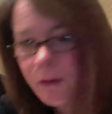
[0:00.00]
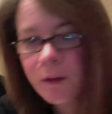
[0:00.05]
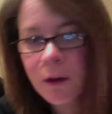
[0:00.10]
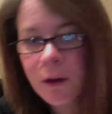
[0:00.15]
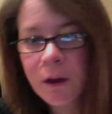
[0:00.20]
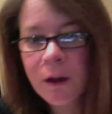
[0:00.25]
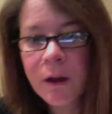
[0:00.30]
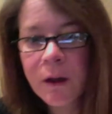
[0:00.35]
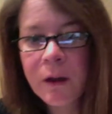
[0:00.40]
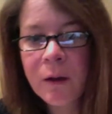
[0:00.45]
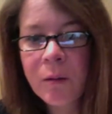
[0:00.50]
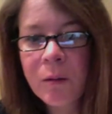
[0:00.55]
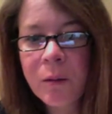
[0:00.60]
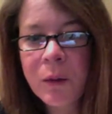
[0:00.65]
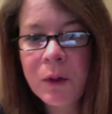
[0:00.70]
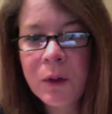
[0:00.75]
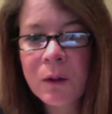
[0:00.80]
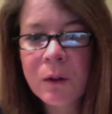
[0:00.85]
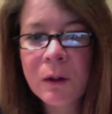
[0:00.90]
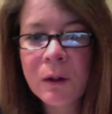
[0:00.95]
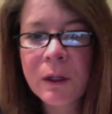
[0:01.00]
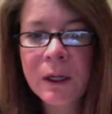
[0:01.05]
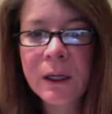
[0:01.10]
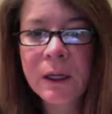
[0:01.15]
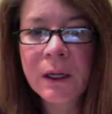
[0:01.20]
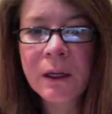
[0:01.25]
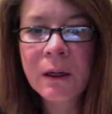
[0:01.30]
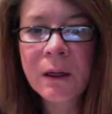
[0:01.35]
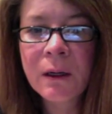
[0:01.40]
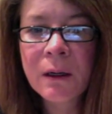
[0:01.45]
a little
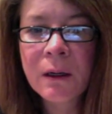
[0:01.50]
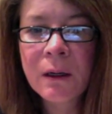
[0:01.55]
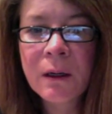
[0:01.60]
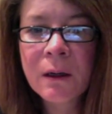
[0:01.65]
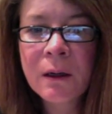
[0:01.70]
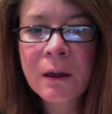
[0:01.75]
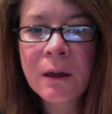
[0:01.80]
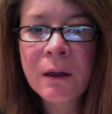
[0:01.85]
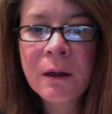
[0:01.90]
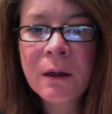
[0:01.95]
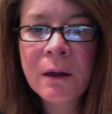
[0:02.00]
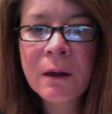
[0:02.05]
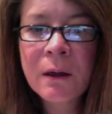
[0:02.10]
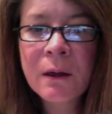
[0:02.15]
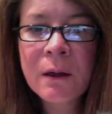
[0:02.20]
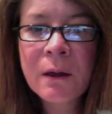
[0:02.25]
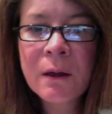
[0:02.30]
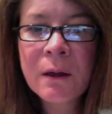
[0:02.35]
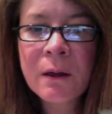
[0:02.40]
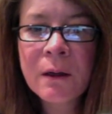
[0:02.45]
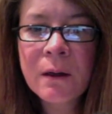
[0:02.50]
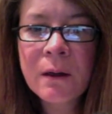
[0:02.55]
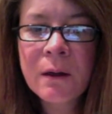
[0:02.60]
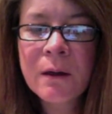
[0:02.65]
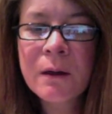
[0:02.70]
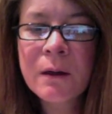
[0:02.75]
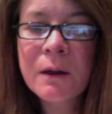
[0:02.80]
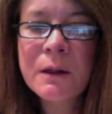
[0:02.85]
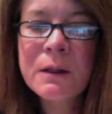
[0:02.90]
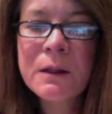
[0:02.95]
pooling
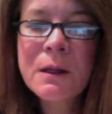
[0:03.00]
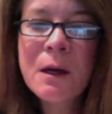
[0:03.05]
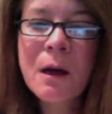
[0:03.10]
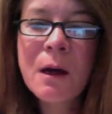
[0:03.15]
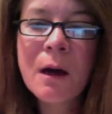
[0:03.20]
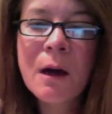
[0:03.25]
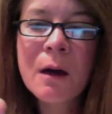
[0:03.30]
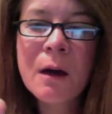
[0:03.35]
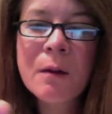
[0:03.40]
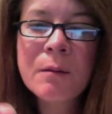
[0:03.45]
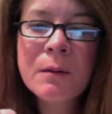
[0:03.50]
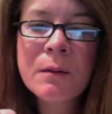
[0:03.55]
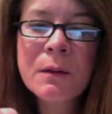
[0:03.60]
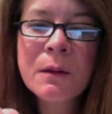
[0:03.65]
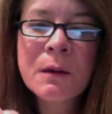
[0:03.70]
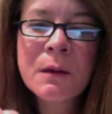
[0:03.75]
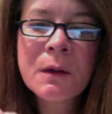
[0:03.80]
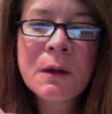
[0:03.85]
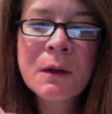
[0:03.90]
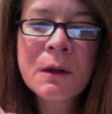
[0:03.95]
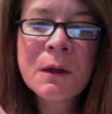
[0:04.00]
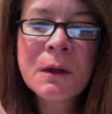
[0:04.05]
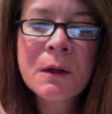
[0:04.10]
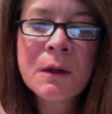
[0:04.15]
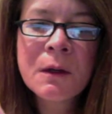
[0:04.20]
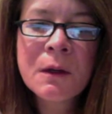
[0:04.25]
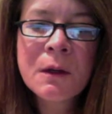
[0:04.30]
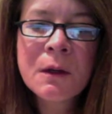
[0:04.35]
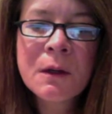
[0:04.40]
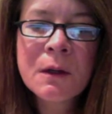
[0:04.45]
on top.
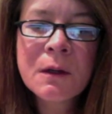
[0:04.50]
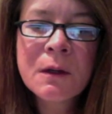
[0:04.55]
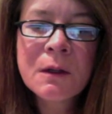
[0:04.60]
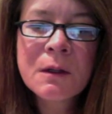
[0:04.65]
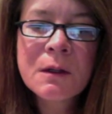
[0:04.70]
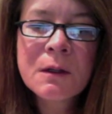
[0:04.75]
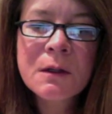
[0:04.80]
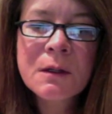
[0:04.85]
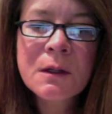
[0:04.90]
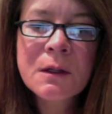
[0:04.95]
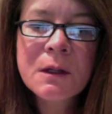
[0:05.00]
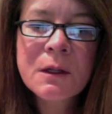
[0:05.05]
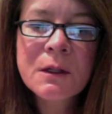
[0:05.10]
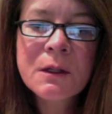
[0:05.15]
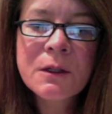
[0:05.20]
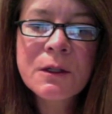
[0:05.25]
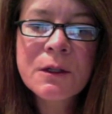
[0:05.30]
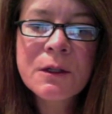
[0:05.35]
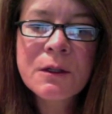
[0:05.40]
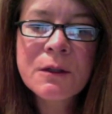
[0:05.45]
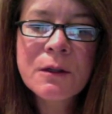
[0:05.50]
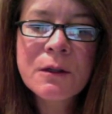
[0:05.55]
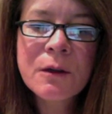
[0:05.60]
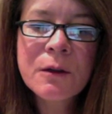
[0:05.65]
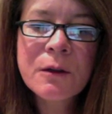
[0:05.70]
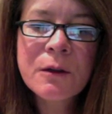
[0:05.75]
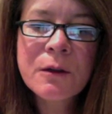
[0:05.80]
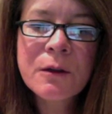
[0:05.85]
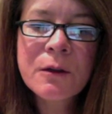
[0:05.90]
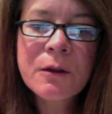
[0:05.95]
So let's use our
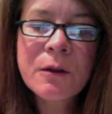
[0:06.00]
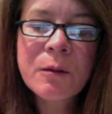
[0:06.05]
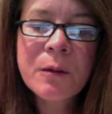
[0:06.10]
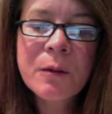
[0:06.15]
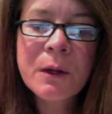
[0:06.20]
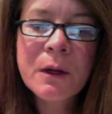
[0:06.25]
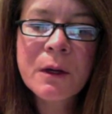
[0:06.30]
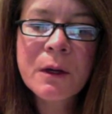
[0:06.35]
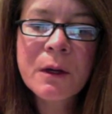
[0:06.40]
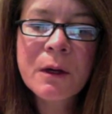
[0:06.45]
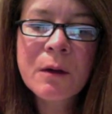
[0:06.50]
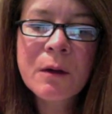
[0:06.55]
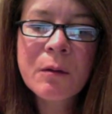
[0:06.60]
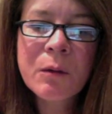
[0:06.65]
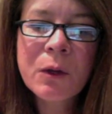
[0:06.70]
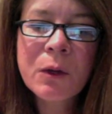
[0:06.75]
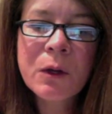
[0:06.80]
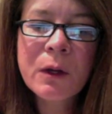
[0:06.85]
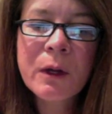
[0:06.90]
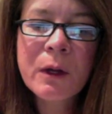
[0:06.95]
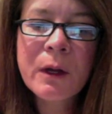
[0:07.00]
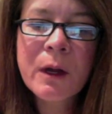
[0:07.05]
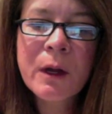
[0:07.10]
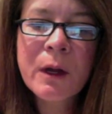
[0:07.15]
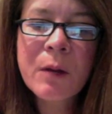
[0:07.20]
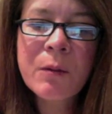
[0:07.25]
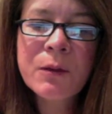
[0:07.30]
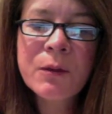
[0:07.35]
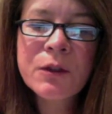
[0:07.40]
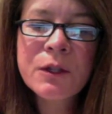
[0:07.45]
toothpick, pull it
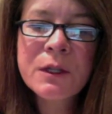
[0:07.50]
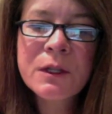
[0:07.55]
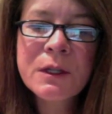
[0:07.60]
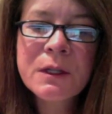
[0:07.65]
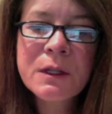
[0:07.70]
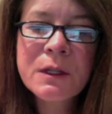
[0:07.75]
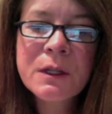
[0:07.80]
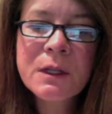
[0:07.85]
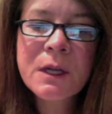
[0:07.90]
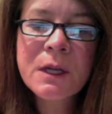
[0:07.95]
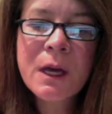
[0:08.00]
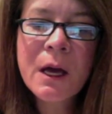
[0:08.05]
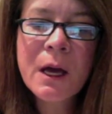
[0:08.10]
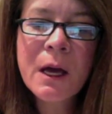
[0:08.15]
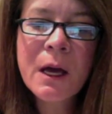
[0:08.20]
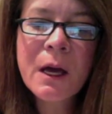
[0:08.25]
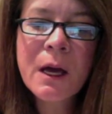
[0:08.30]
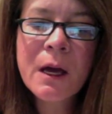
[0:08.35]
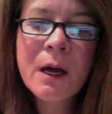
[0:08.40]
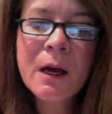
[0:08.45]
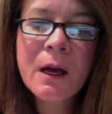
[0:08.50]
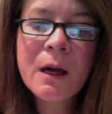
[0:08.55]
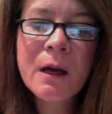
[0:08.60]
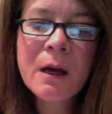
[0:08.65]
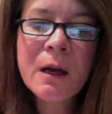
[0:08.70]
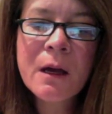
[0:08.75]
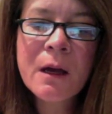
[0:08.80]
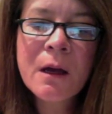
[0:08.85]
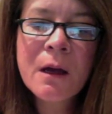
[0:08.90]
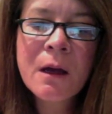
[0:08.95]
up just a tad.
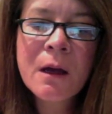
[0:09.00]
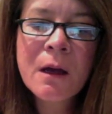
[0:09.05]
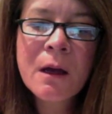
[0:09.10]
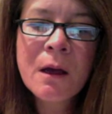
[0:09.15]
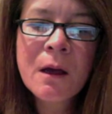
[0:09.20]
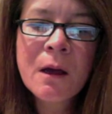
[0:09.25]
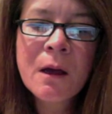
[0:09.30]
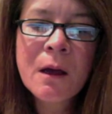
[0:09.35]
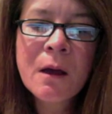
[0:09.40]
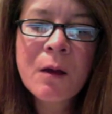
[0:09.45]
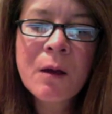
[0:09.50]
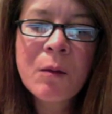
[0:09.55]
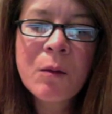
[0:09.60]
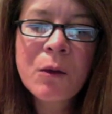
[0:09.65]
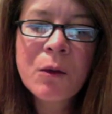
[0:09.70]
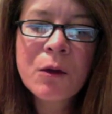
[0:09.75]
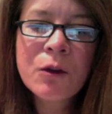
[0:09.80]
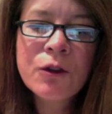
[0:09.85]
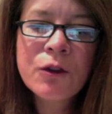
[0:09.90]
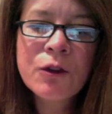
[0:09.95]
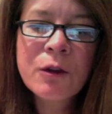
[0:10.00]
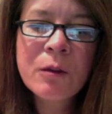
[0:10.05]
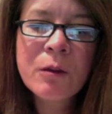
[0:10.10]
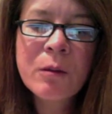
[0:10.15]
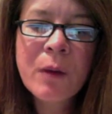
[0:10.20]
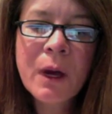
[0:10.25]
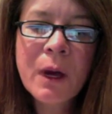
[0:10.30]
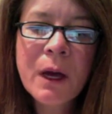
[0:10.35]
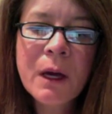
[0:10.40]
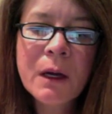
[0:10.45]
Push it
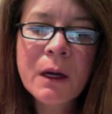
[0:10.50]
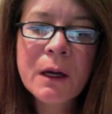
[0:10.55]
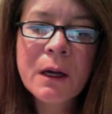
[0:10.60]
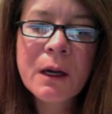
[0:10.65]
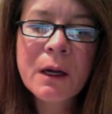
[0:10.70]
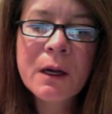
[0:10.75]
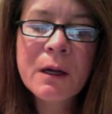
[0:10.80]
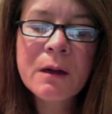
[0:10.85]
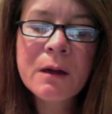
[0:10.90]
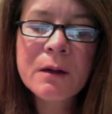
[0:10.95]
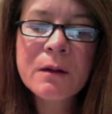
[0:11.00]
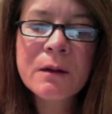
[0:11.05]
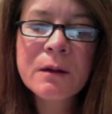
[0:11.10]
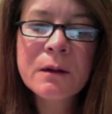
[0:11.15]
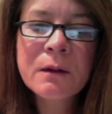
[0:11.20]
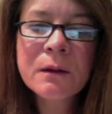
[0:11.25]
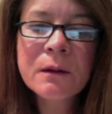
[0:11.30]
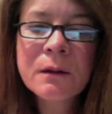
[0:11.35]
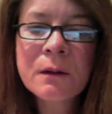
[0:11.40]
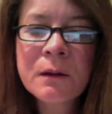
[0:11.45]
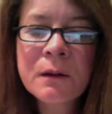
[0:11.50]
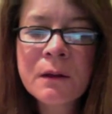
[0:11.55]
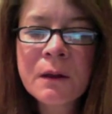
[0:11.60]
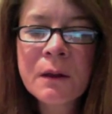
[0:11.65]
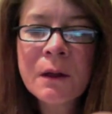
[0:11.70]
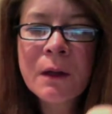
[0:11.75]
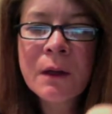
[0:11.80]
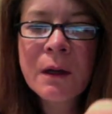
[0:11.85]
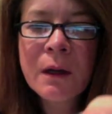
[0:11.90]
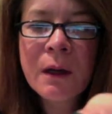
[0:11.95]
back down,
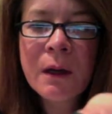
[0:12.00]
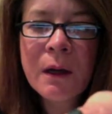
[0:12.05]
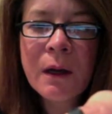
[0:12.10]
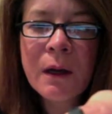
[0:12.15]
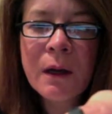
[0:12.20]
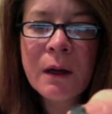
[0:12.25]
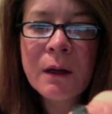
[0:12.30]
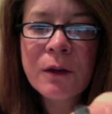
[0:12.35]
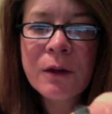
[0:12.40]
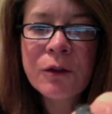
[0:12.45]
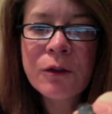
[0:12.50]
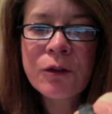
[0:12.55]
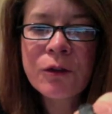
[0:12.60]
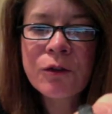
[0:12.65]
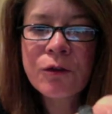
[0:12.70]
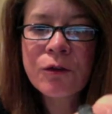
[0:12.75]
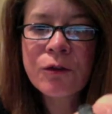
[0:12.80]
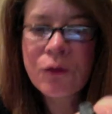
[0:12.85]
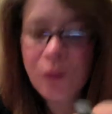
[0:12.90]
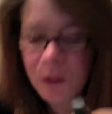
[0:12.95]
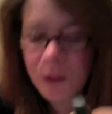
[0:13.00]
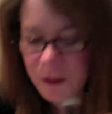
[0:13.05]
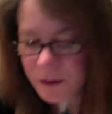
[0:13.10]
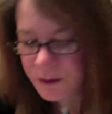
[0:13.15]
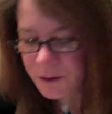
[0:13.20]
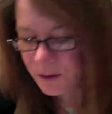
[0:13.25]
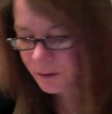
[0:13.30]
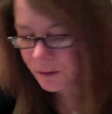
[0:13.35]
and it just drinks it